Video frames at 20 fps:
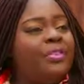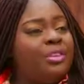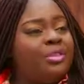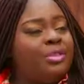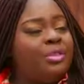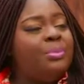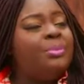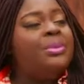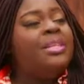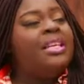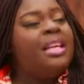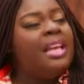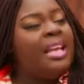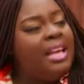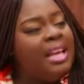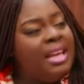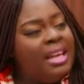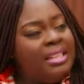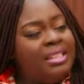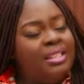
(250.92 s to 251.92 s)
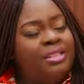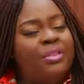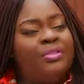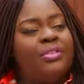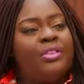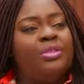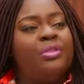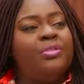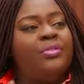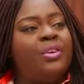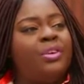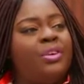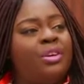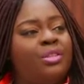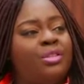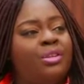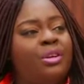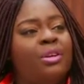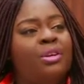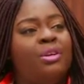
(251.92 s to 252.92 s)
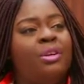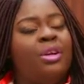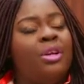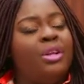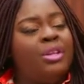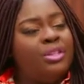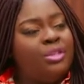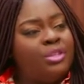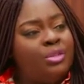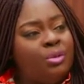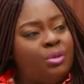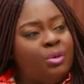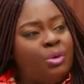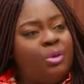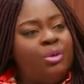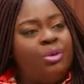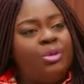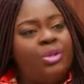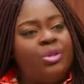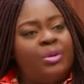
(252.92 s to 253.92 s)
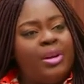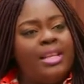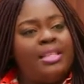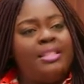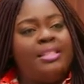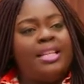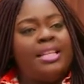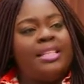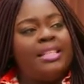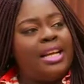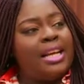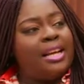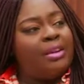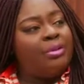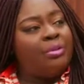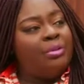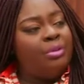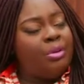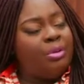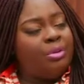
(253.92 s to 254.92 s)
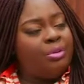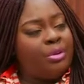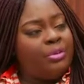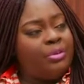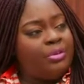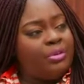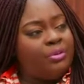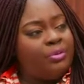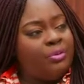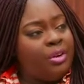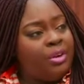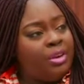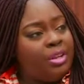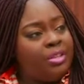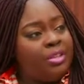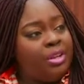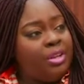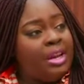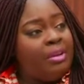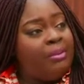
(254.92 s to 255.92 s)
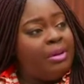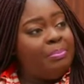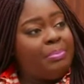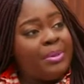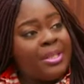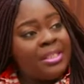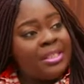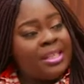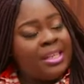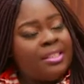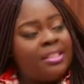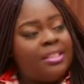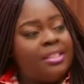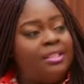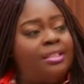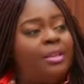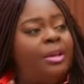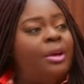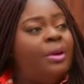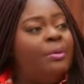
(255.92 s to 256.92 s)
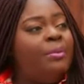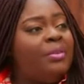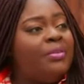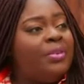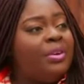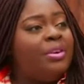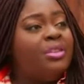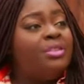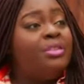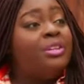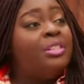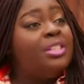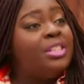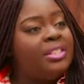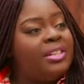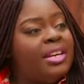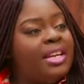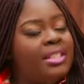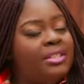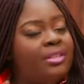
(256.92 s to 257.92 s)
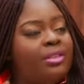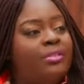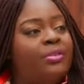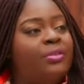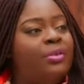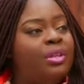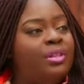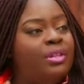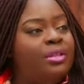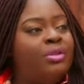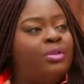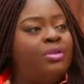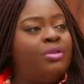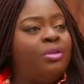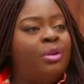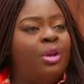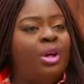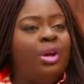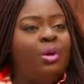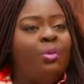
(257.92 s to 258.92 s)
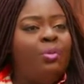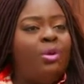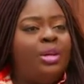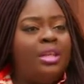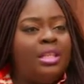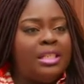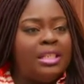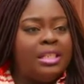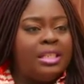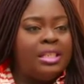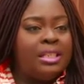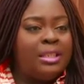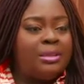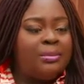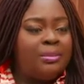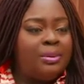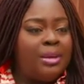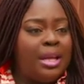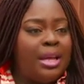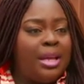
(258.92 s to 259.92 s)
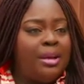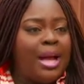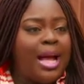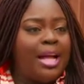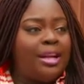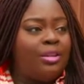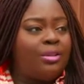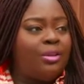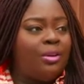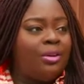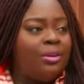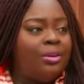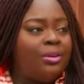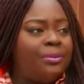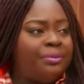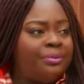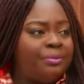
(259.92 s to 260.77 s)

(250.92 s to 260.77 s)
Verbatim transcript: business. to be yes. It's supposed to focus on Google Trends that are focused on our businesses. We're focused on trends of what what did this uh, Speaking uh, of trends,